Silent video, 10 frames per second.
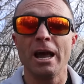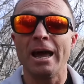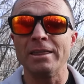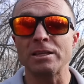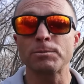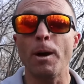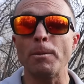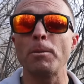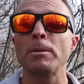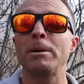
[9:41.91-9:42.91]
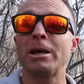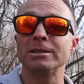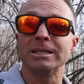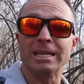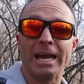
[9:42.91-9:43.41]
And that's probably
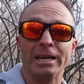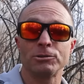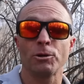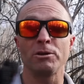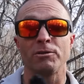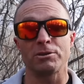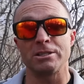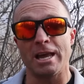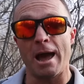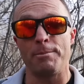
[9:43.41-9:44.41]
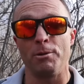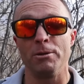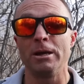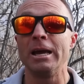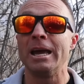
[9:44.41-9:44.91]
because it's Android versus
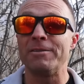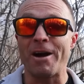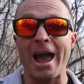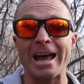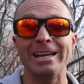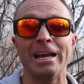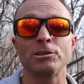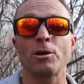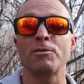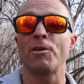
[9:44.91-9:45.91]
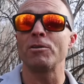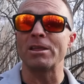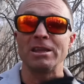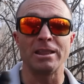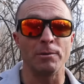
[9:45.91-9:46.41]
Apple. If I had an Android phone, I
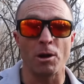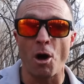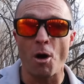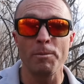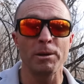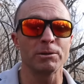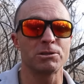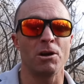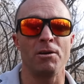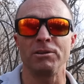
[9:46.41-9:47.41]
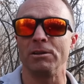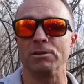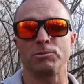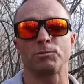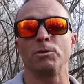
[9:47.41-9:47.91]
think that would all be resolved and
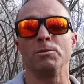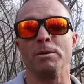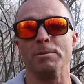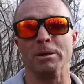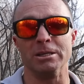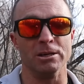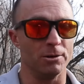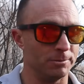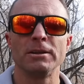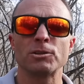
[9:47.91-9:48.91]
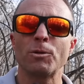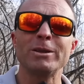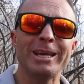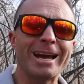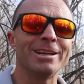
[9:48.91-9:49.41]
this wouldn't be a big deal. There's
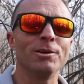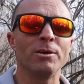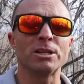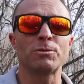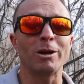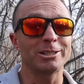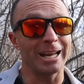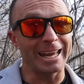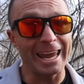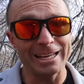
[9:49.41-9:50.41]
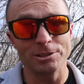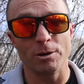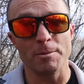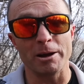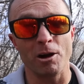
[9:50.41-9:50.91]
one thing I can do on this watch that I can't do
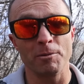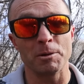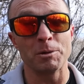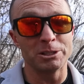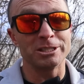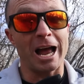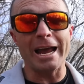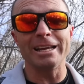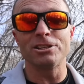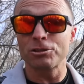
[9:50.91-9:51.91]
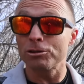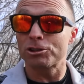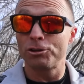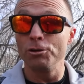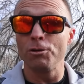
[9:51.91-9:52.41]
on my Garmin, which is I can
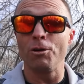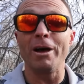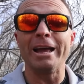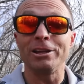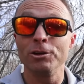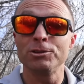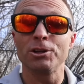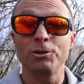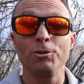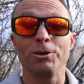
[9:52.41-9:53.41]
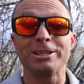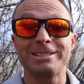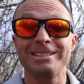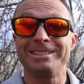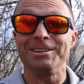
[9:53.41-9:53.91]
search Google and use the Google
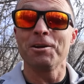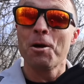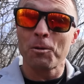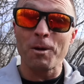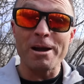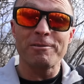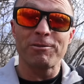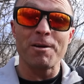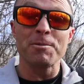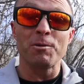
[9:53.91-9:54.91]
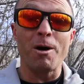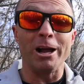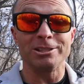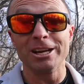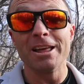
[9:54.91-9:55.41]
Assistant right from the
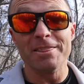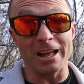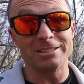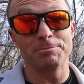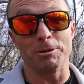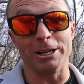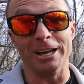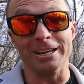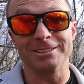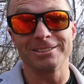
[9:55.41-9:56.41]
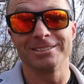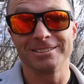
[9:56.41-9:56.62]
watch. That's pretty nice.